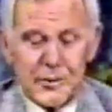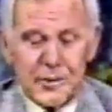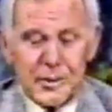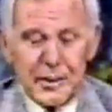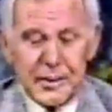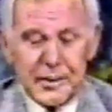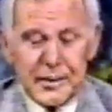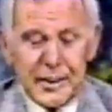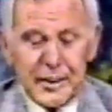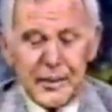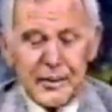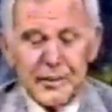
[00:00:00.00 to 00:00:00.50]

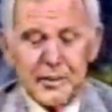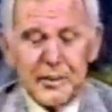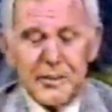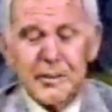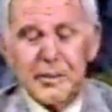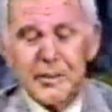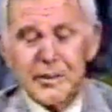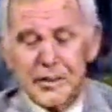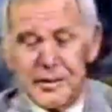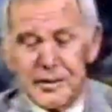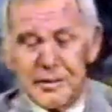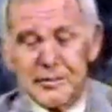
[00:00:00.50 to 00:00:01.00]
Okay, now
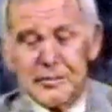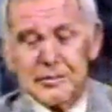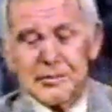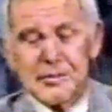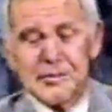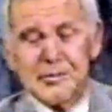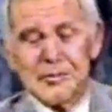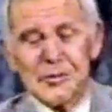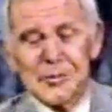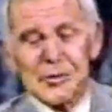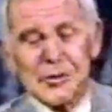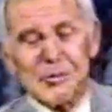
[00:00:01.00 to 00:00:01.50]
here are
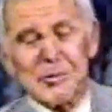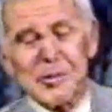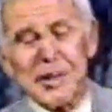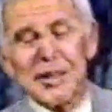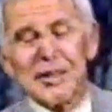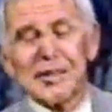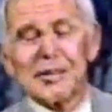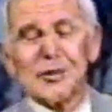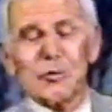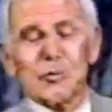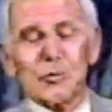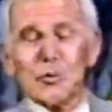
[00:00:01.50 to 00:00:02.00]
some
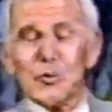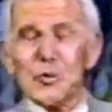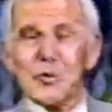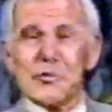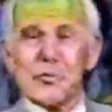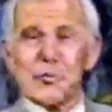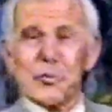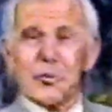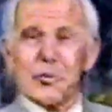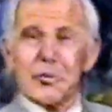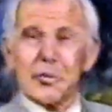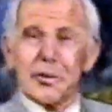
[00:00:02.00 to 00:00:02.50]
etiquette
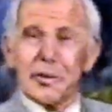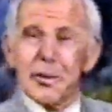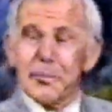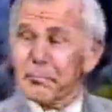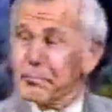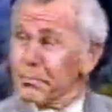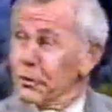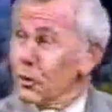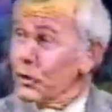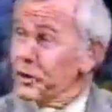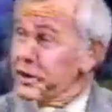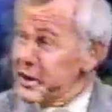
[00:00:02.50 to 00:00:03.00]
rules for
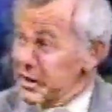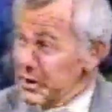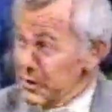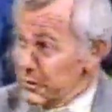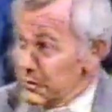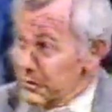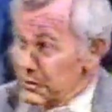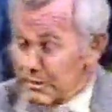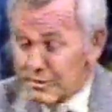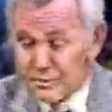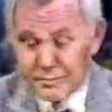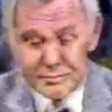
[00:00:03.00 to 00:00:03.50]

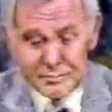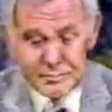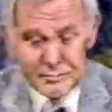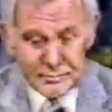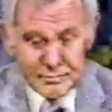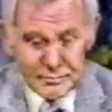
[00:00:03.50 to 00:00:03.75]
employees.